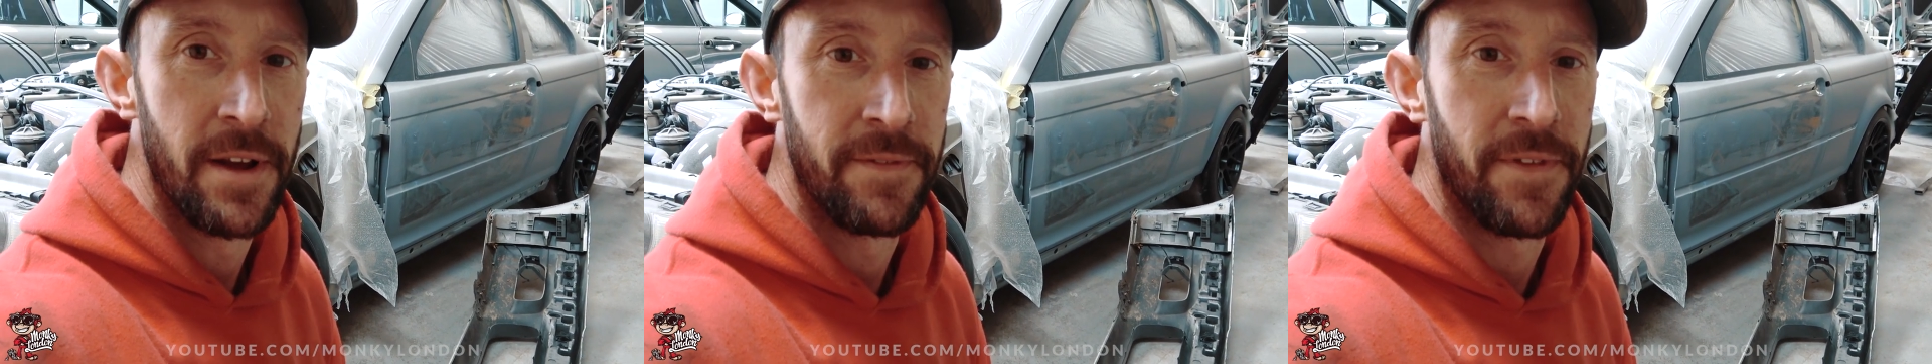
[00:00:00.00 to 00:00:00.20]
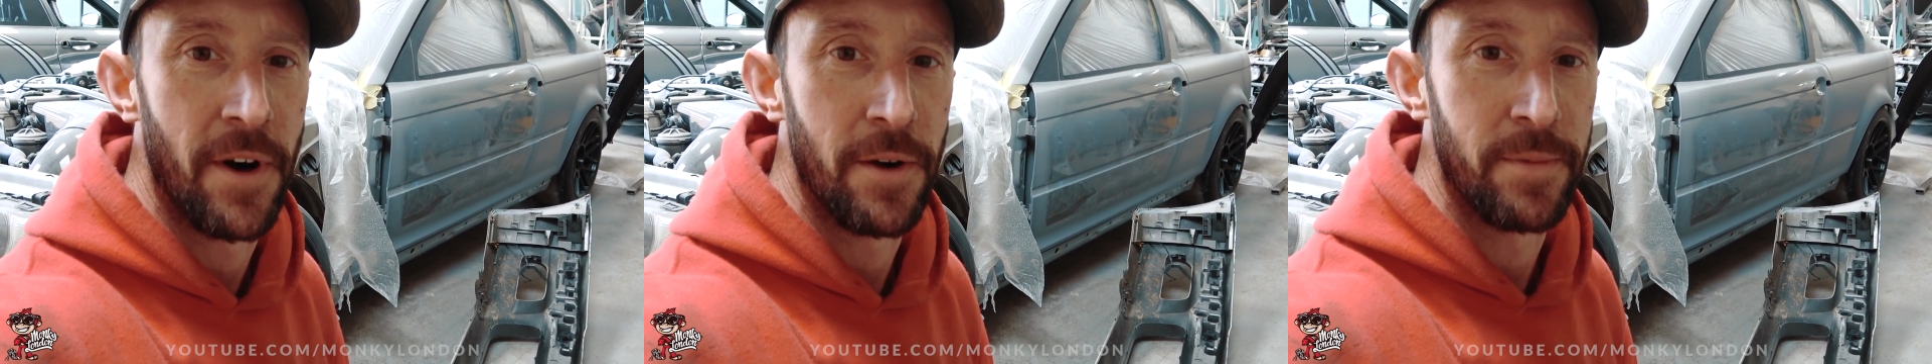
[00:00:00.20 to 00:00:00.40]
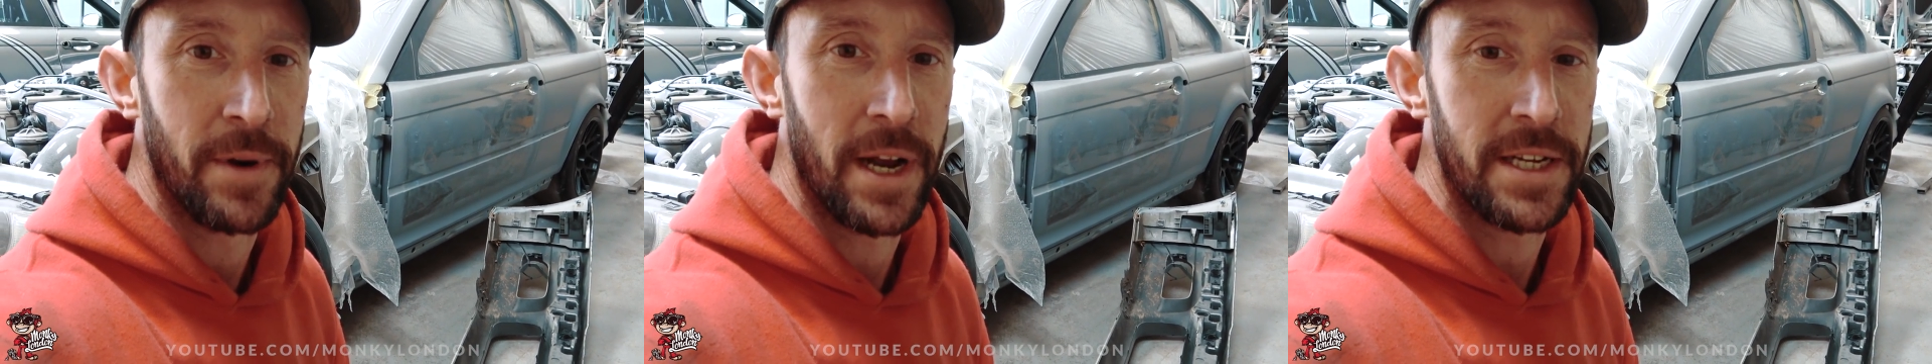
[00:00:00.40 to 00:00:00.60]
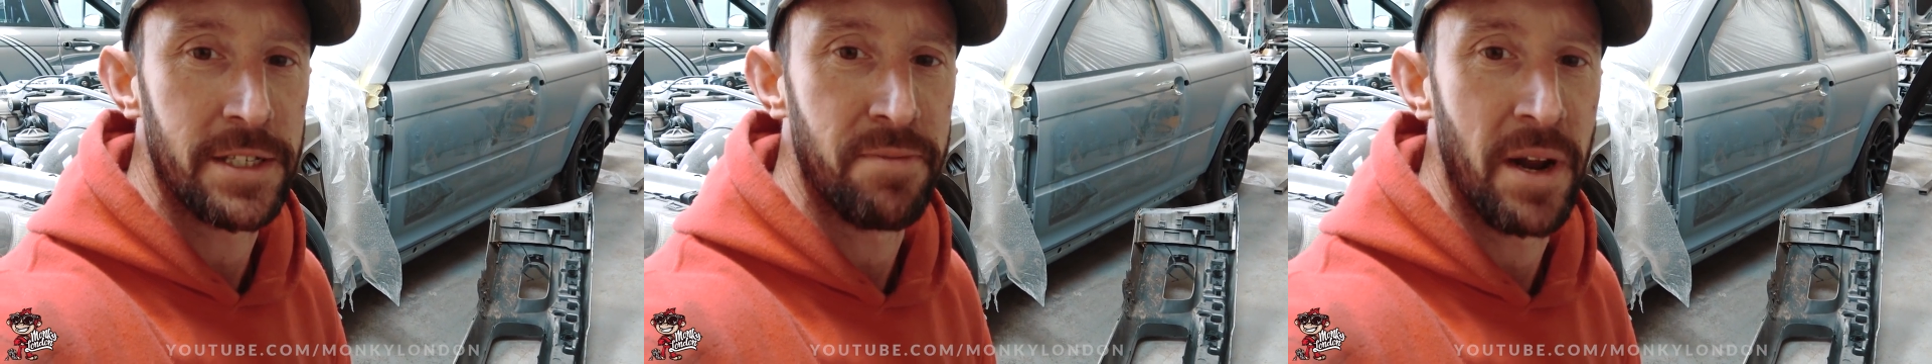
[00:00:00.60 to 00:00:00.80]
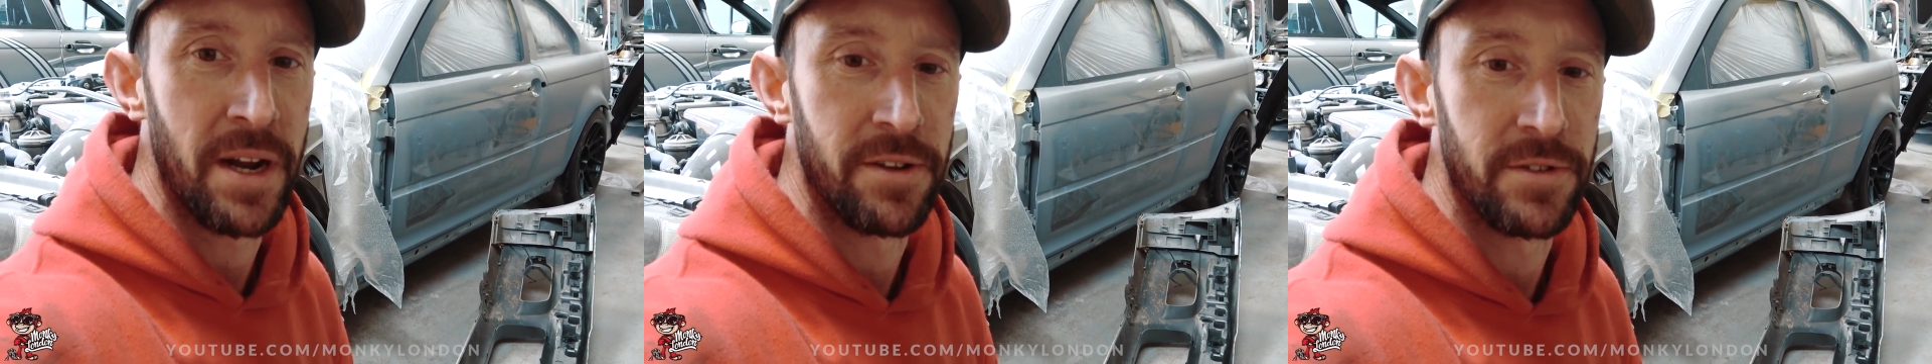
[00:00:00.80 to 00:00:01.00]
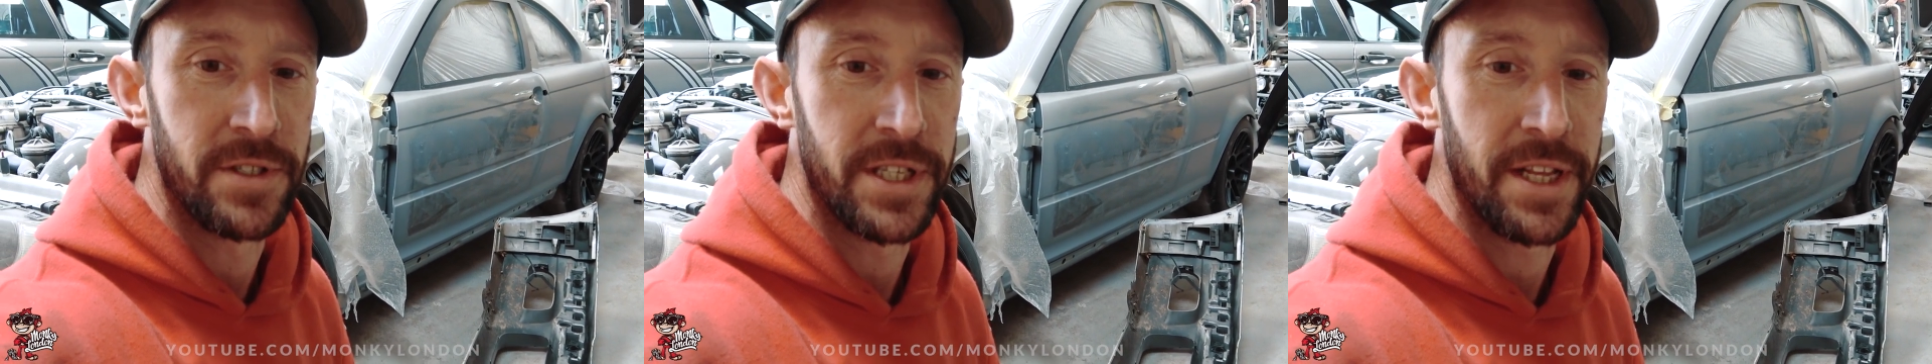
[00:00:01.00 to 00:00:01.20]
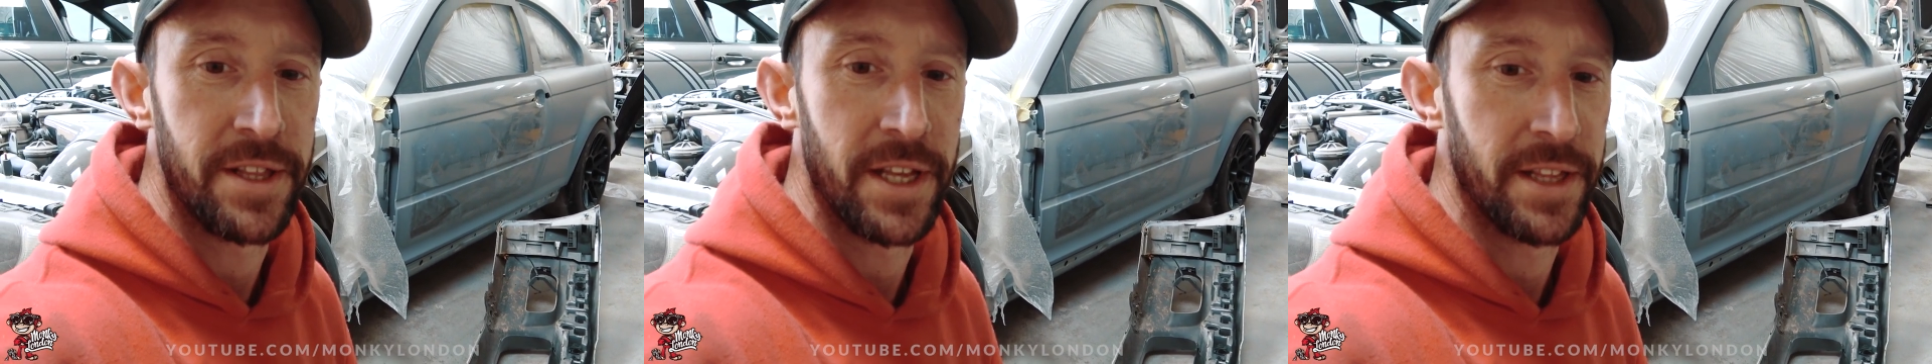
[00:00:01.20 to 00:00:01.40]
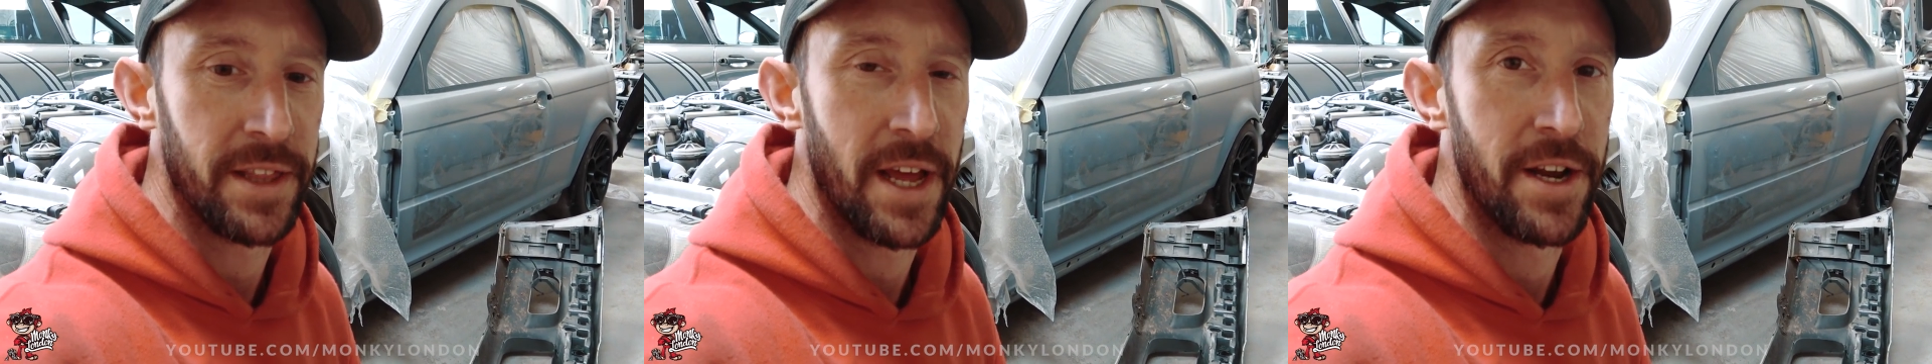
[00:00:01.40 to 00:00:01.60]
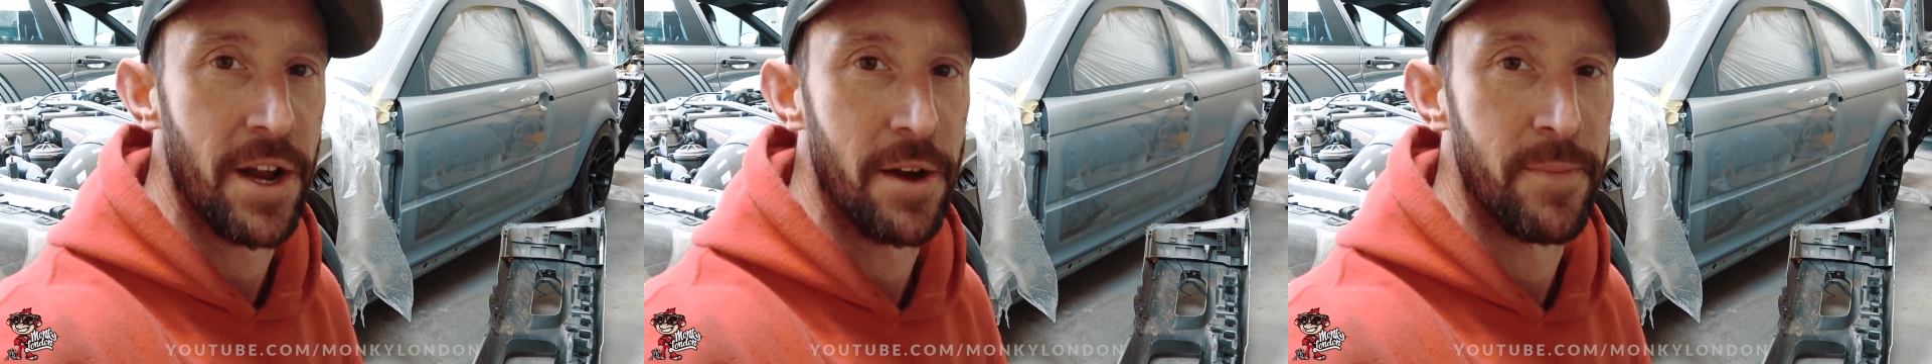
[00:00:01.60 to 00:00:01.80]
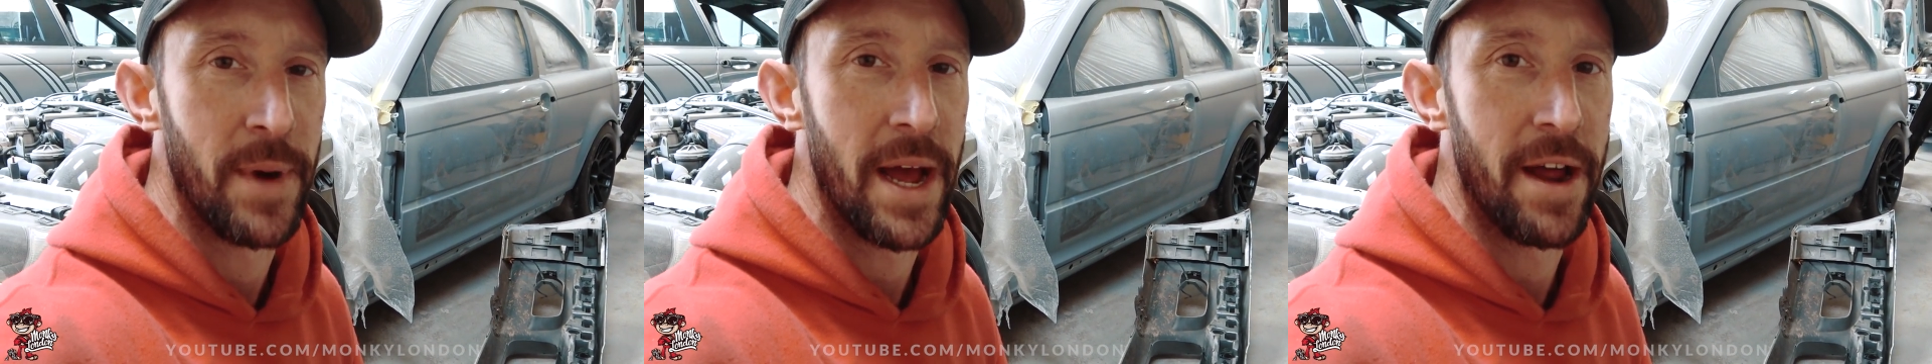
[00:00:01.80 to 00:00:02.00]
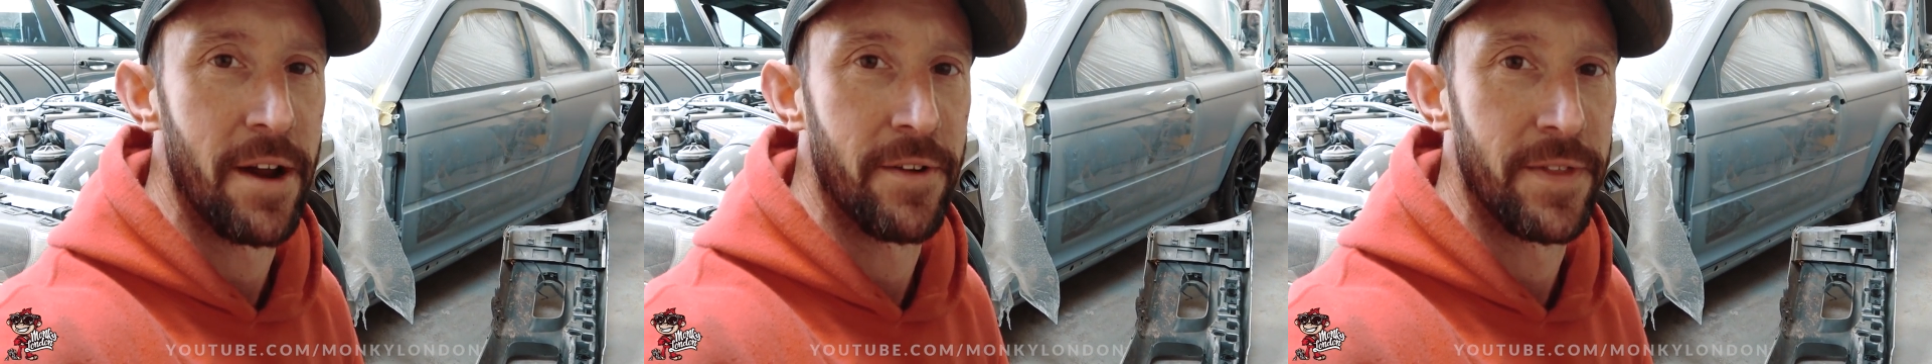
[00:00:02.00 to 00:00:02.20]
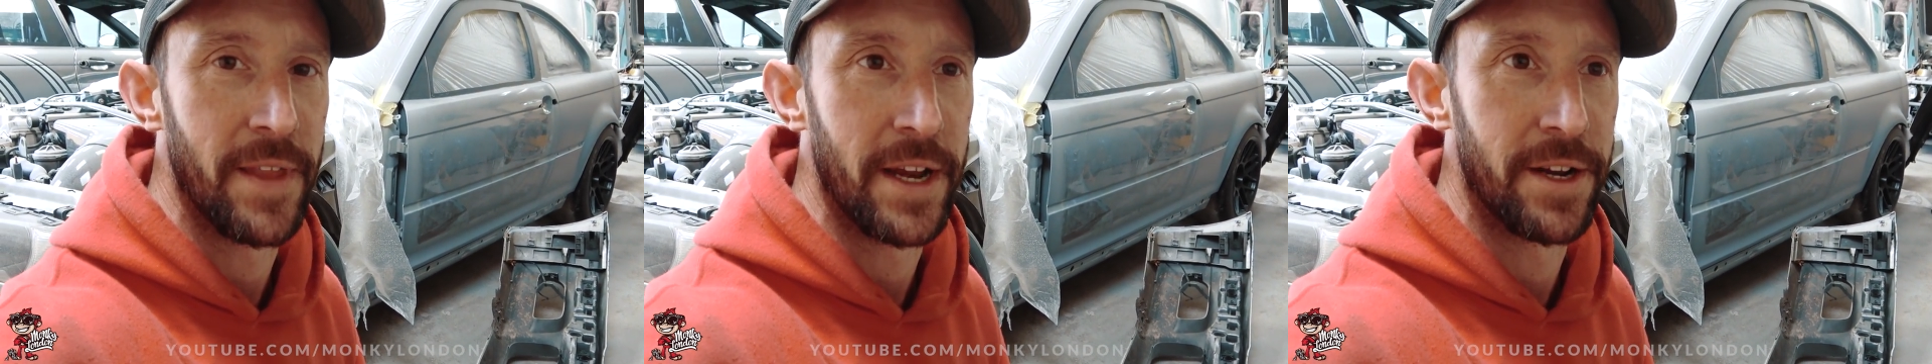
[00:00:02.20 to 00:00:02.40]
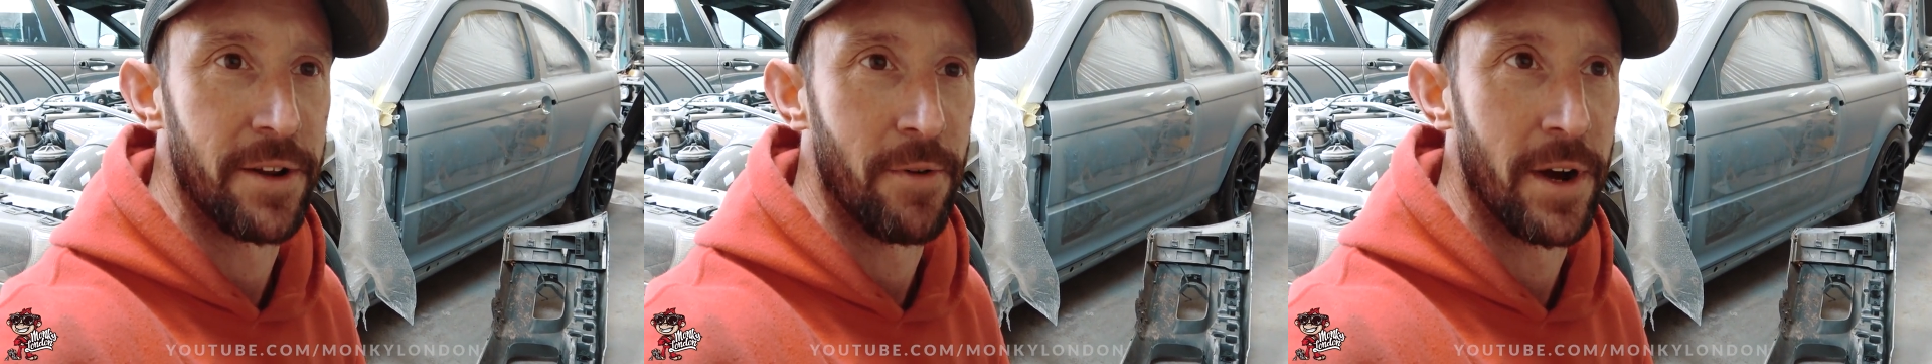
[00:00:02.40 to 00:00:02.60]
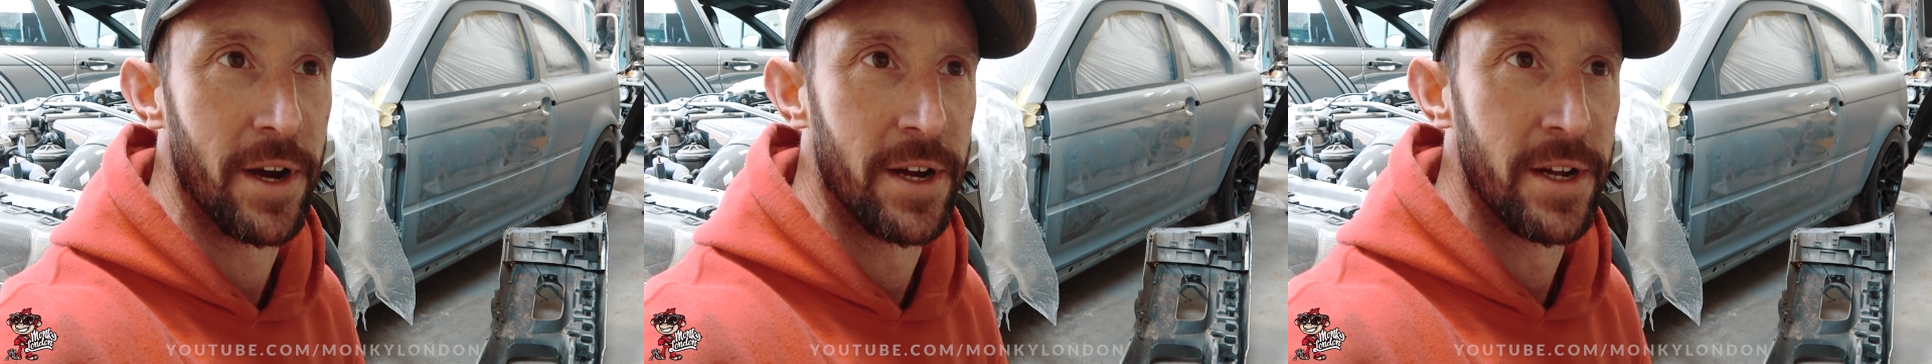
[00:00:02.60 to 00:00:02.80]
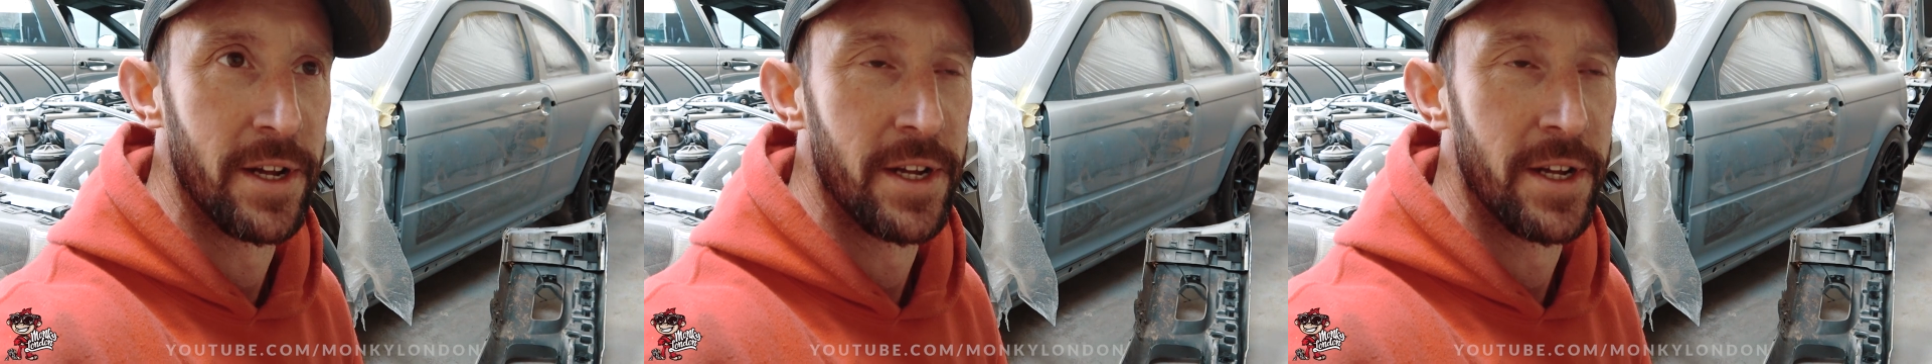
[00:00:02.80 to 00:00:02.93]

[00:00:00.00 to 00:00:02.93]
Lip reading: fiberglass panels, they think they know better and they do